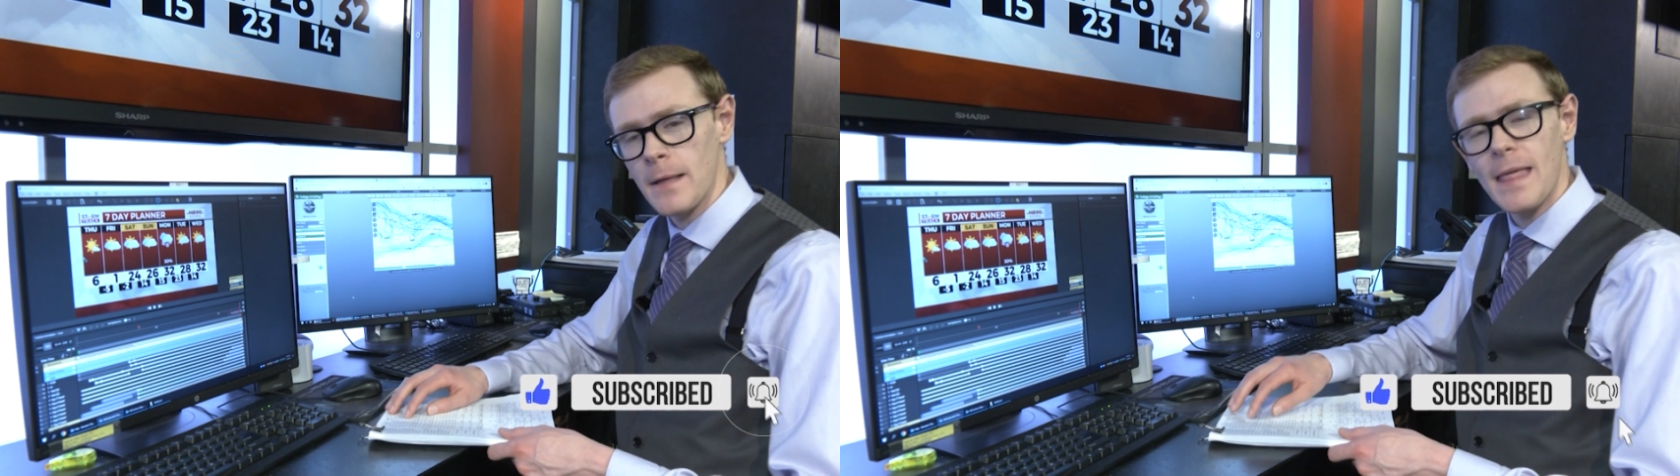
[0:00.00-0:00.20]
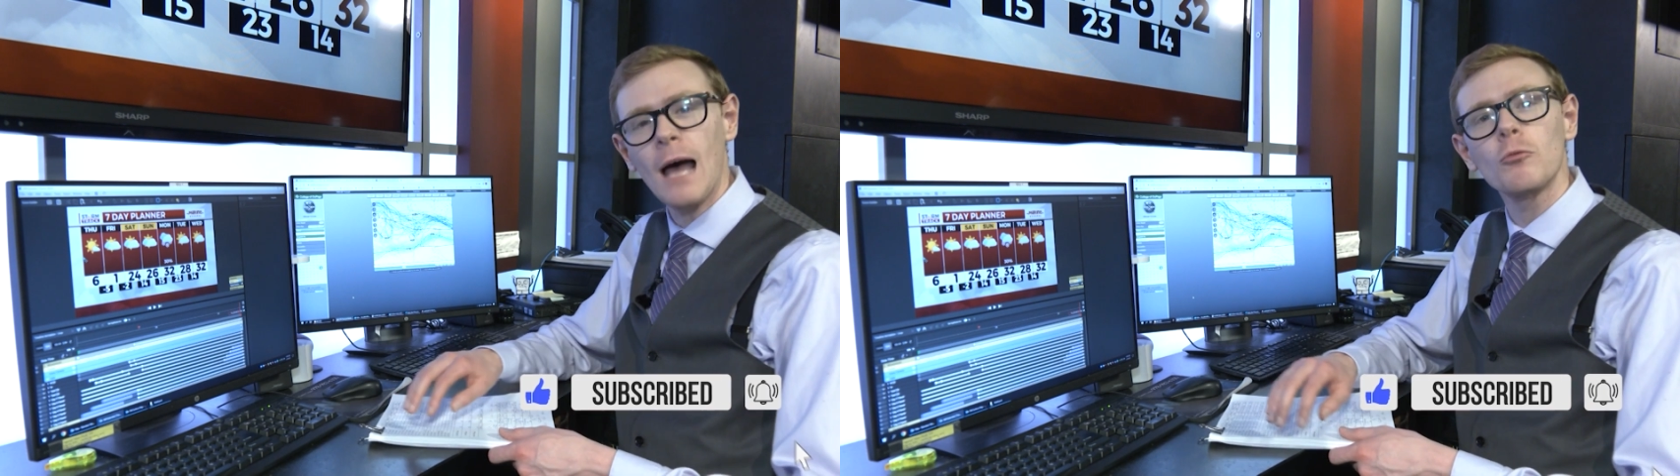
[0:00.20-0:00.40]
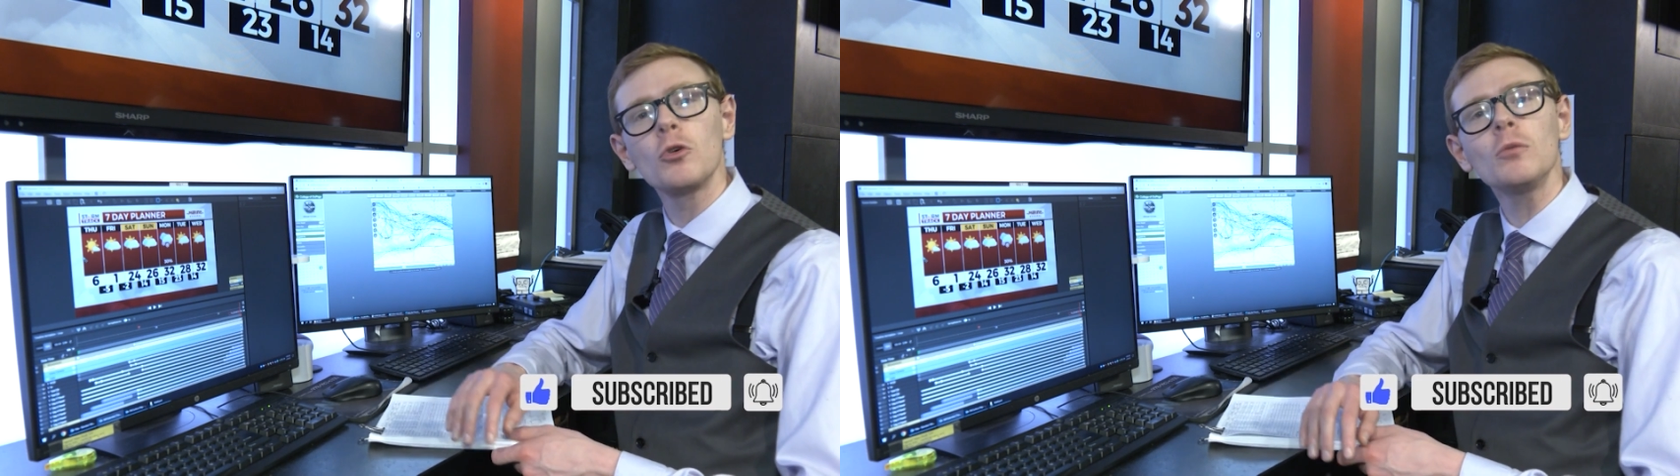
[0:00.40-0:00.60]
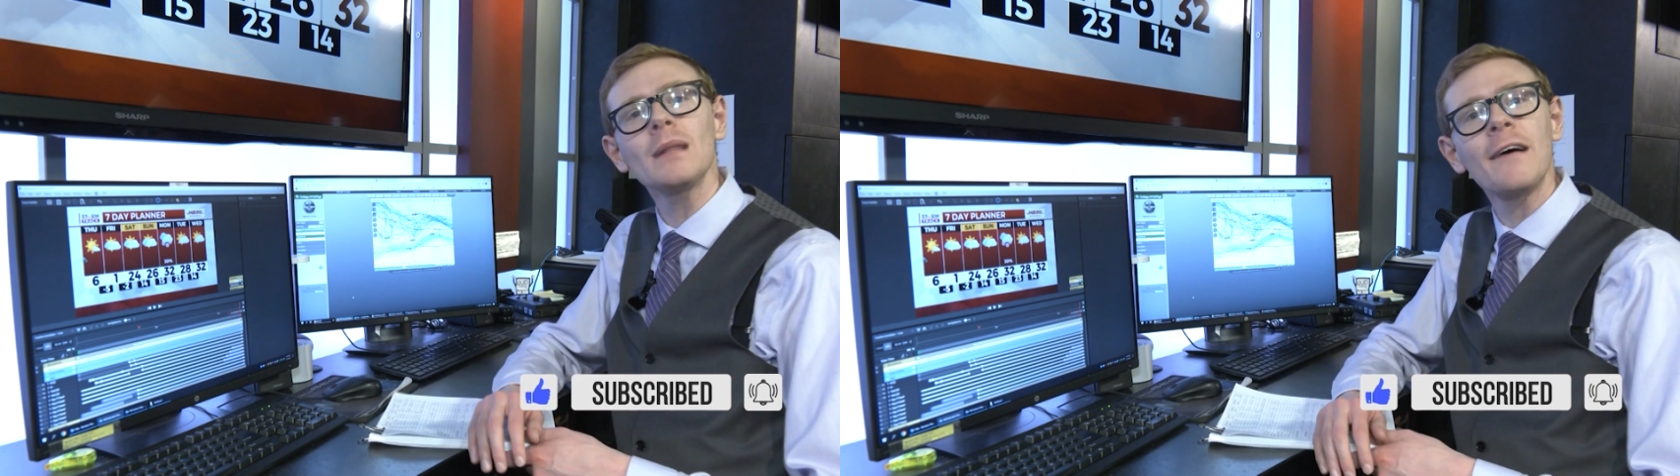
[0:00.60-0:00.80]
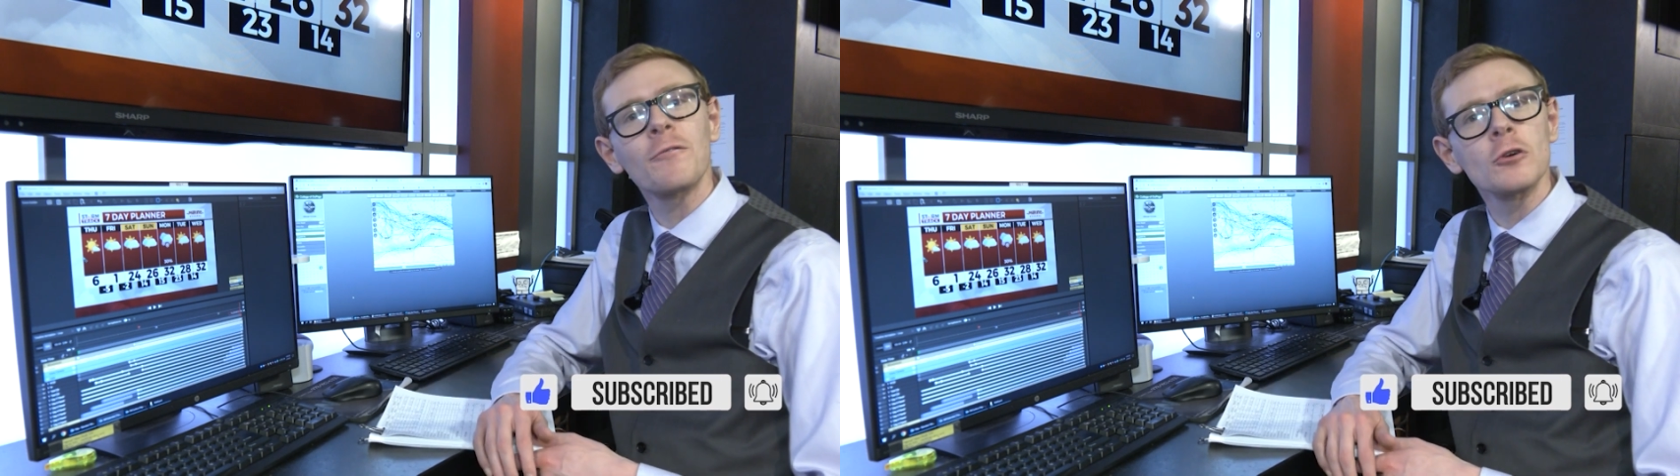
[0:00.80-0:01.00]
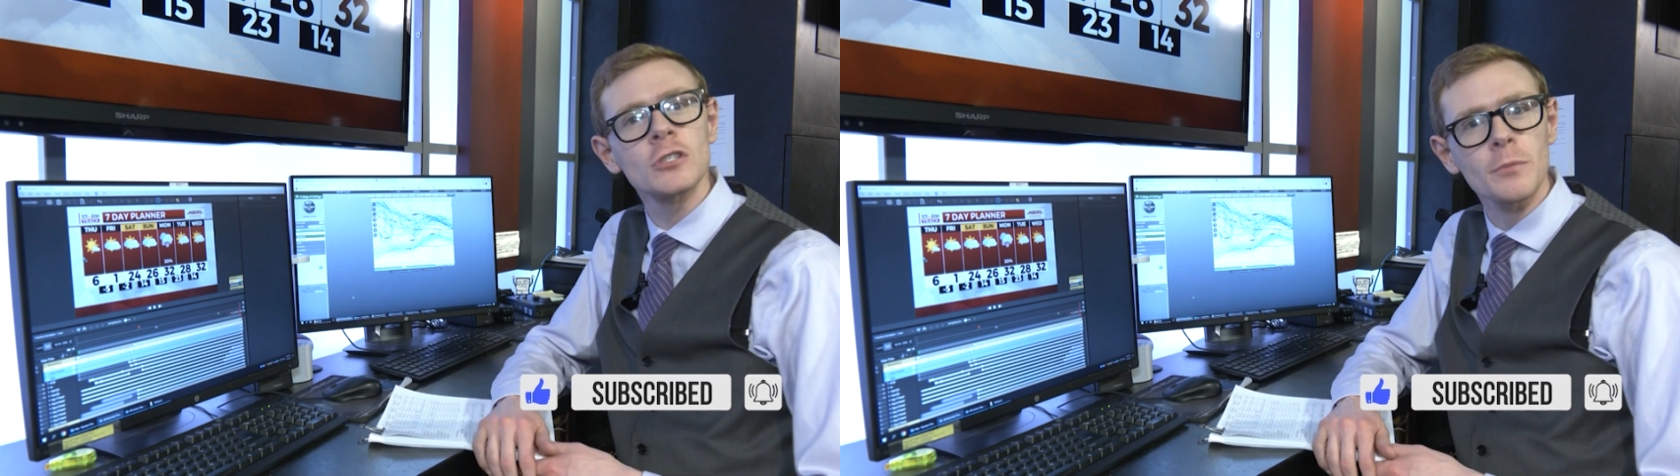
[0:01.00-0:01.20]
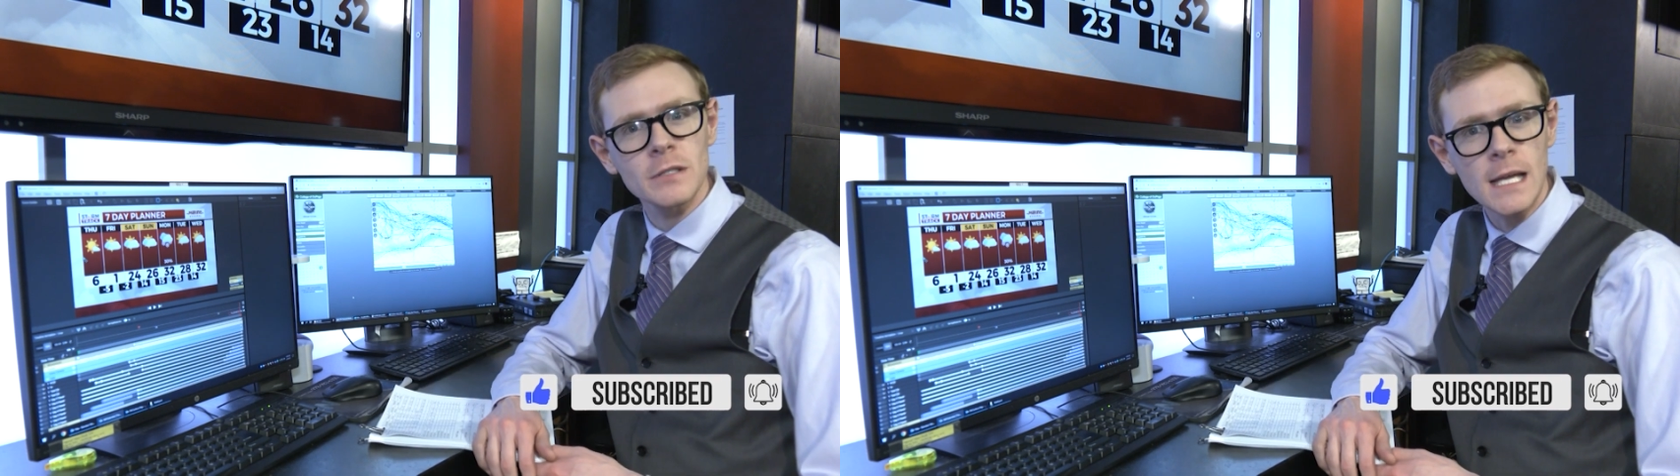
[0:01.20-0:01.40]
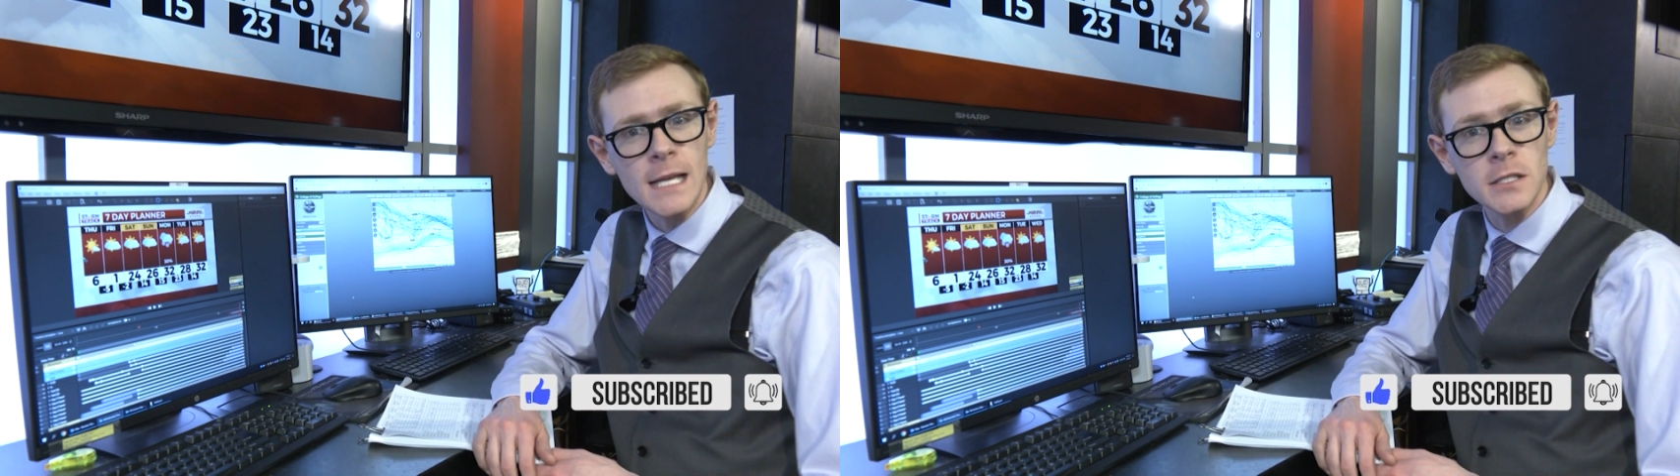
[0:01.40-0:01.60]
That room left for
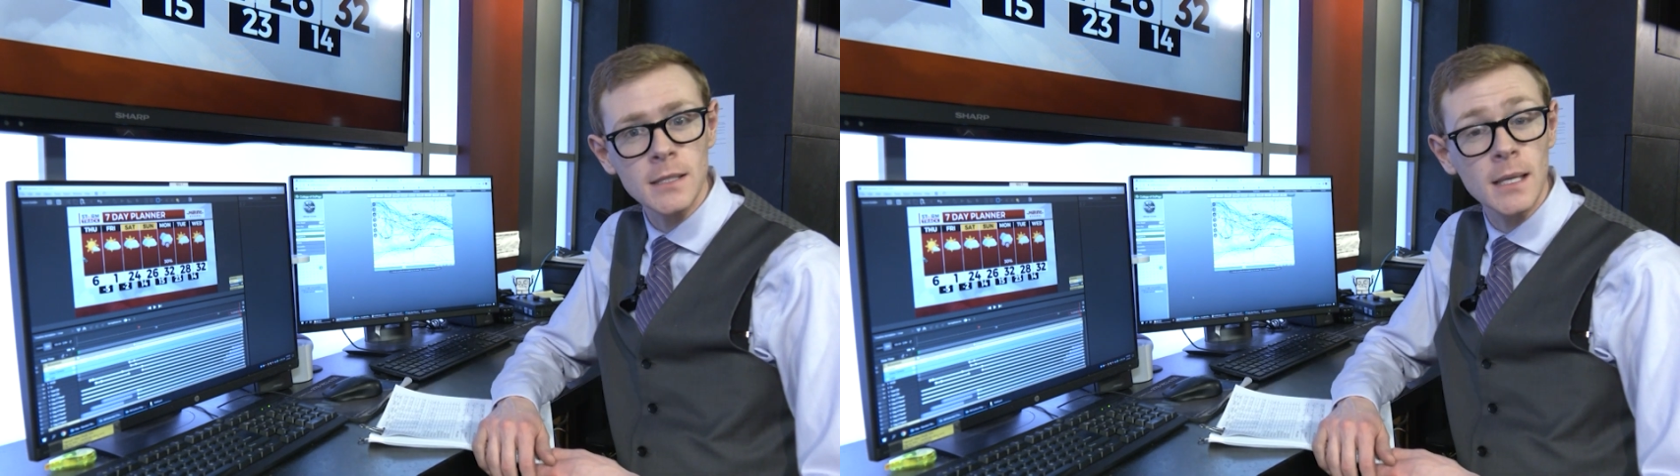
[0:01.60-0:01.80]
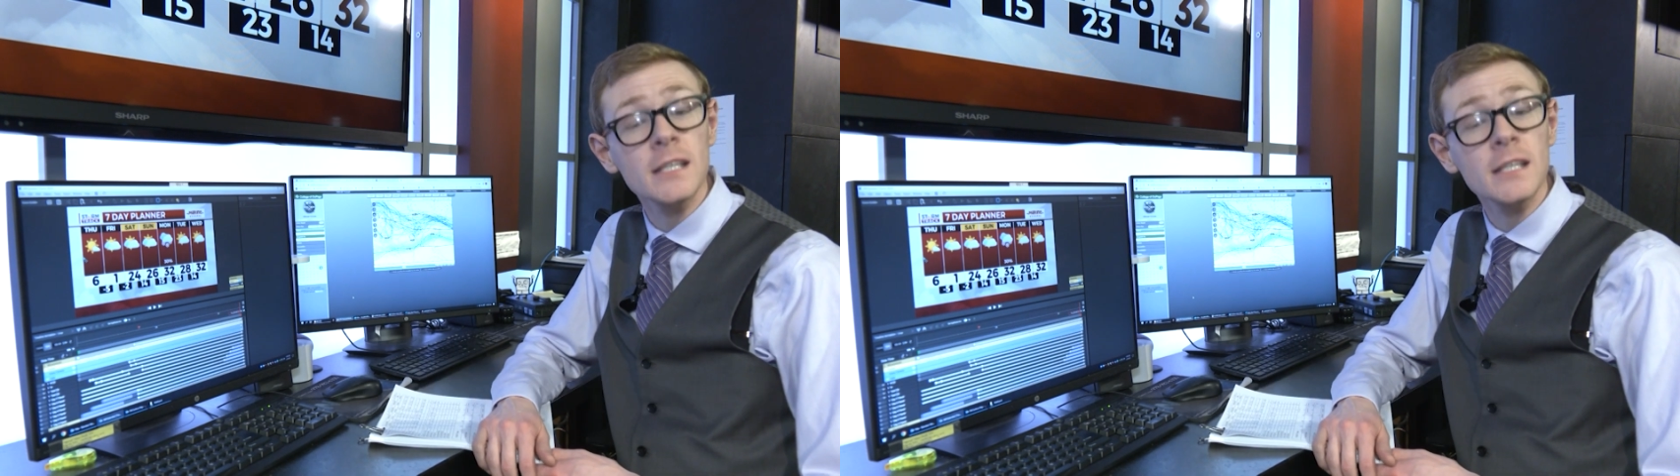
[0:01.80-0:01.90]
interpretation